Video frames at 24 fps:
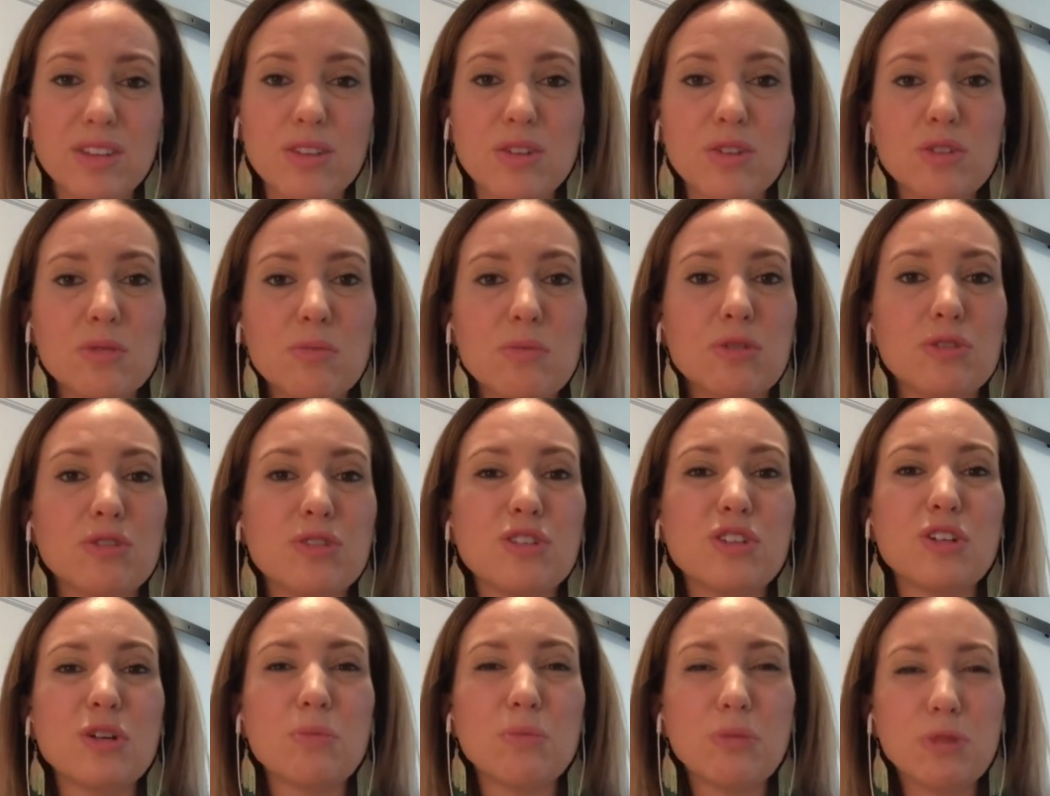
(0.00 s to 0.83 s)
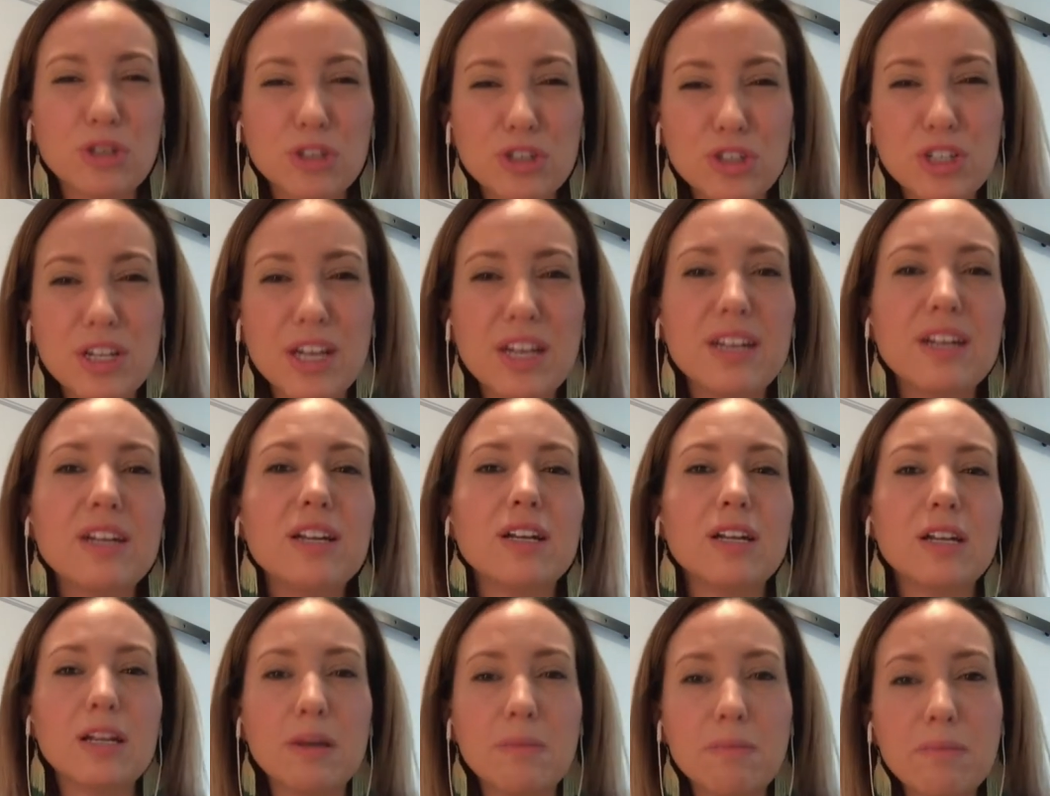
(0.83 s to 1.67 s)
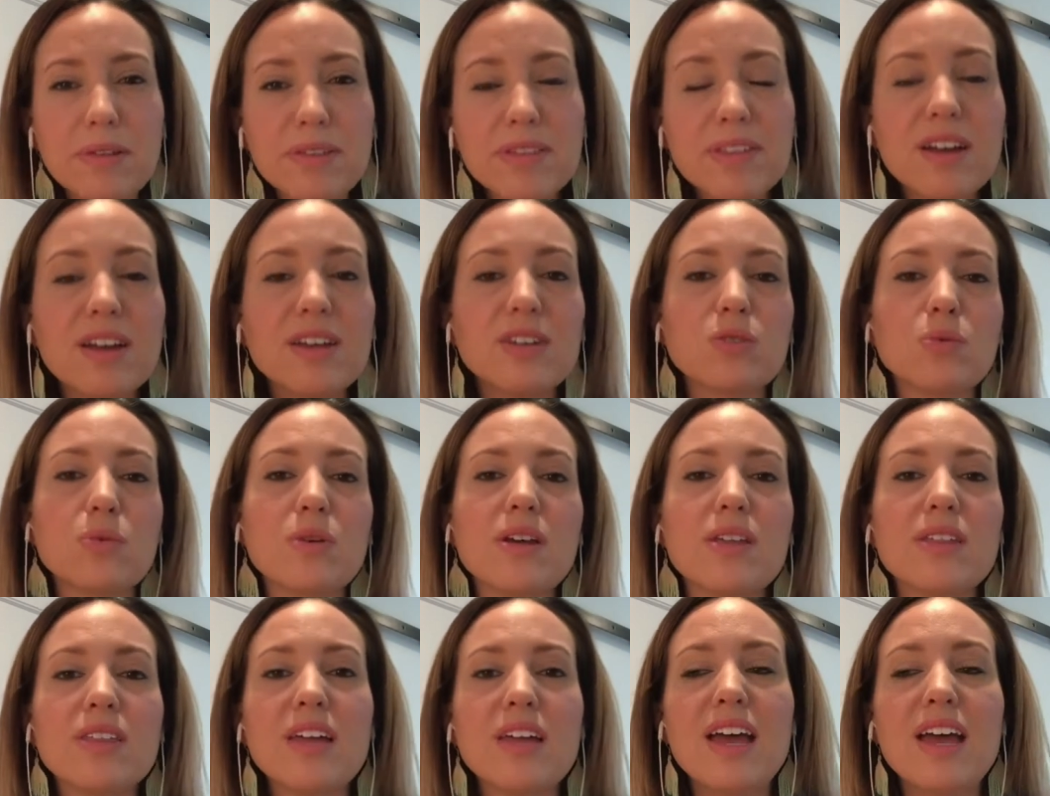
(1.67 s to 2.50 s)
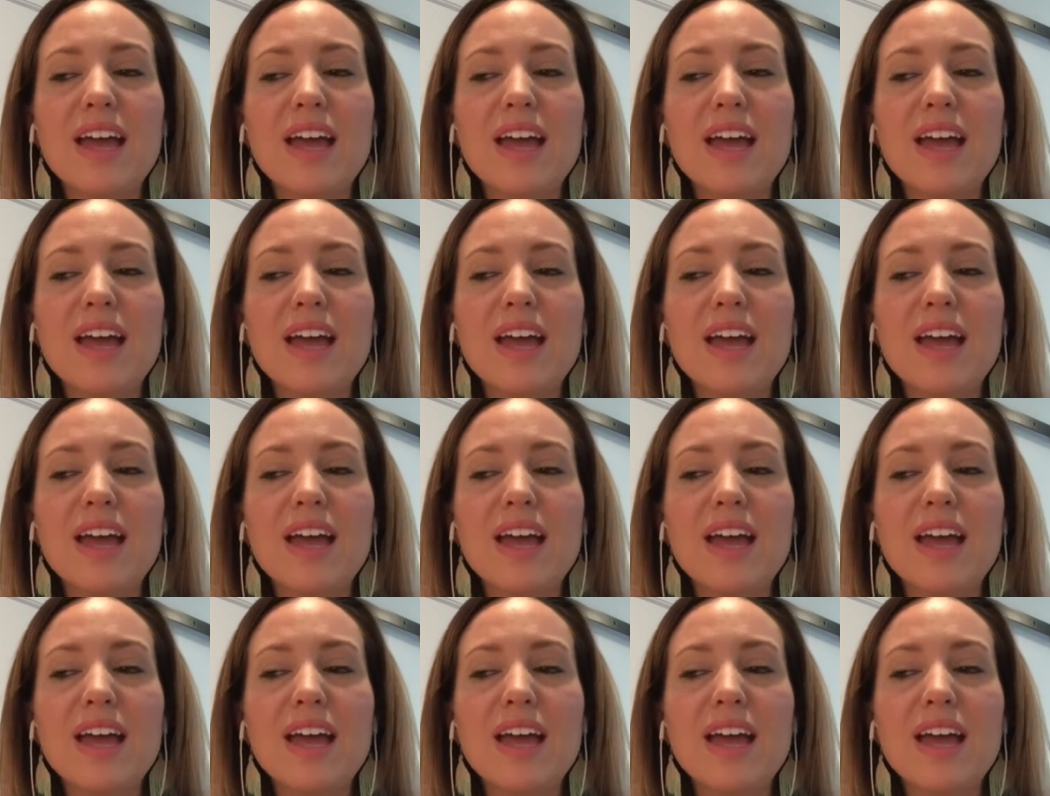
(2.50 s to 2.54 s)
Those emotions are appreciated and empathized with,